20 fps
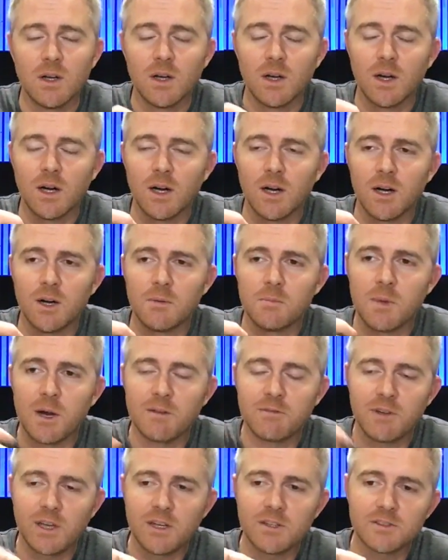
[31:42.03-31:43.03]
Uh, my
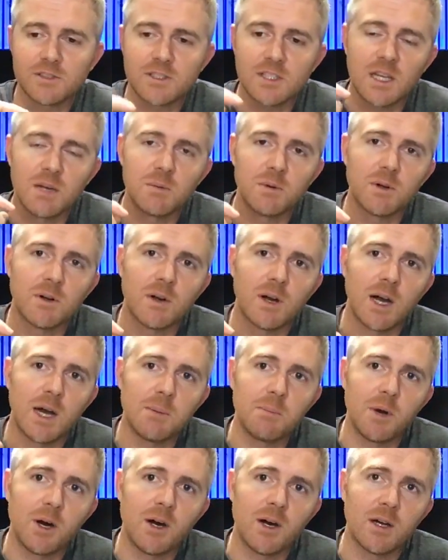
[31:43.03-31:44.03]
Vader saber I
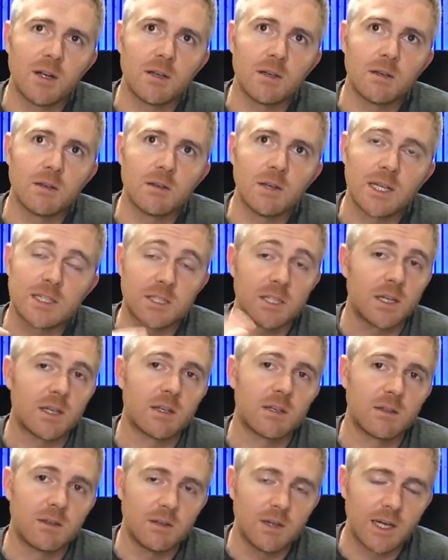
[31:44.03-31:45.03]
bought, actually
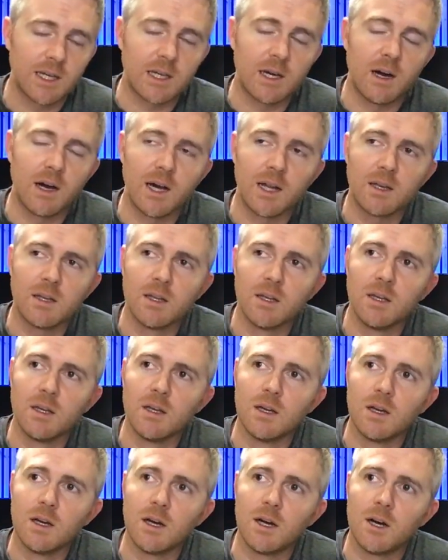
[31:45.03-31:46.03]
I, I got,
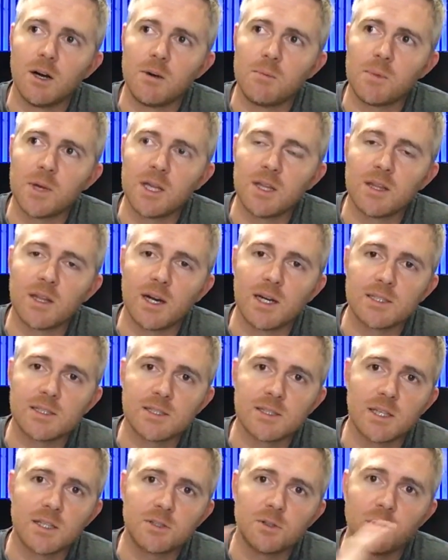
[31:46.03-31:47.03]
um, and then I
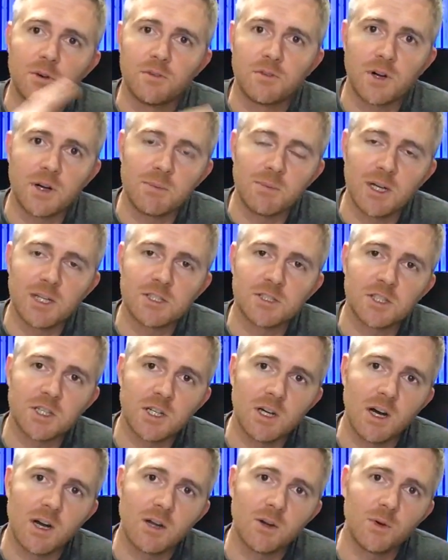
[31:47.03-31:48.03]
sent to a friend of mine in
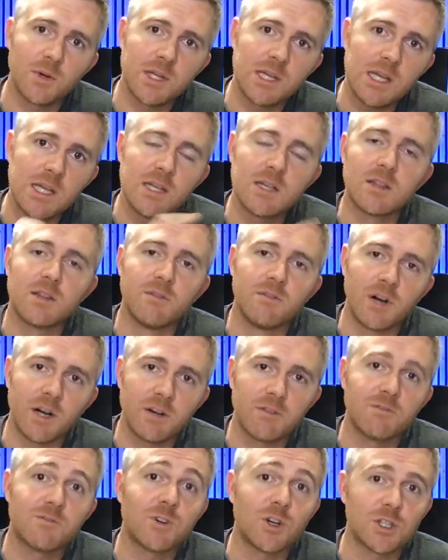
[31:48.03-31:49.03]
Chicago, and he did the very
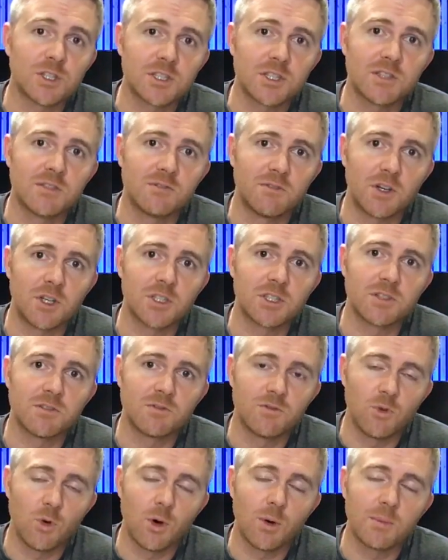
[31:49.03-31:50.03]
first conversion
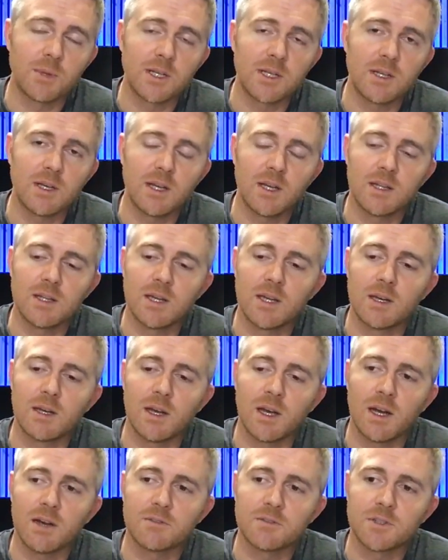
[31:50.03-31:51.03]
for me. And then
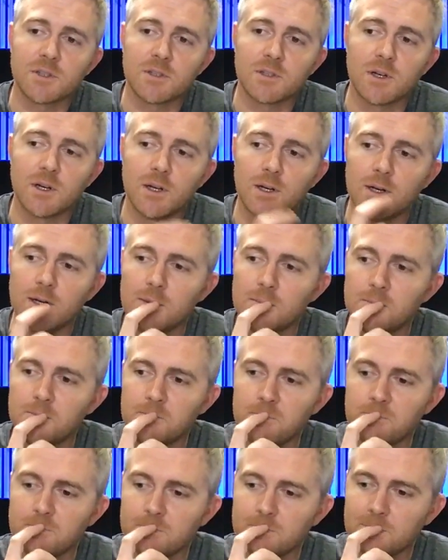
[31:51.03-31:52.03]
after um,
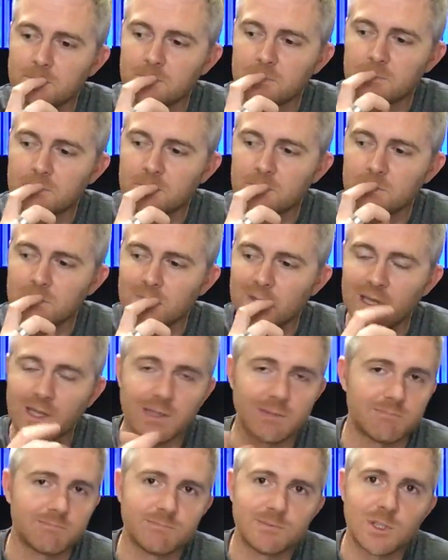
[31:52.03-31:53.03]
like
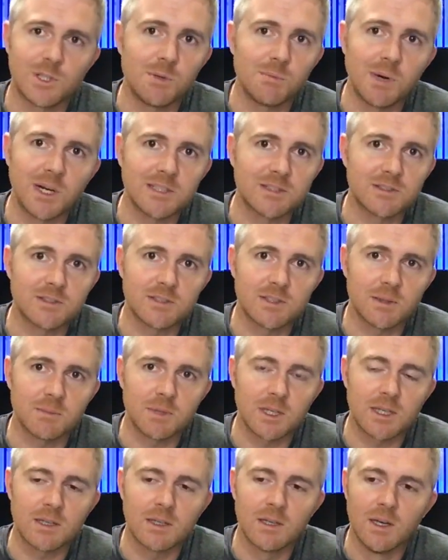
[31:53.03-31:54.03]
two months or
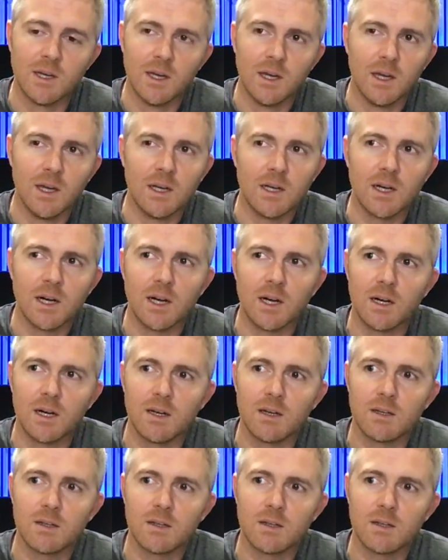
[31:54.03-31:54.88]
something, uh,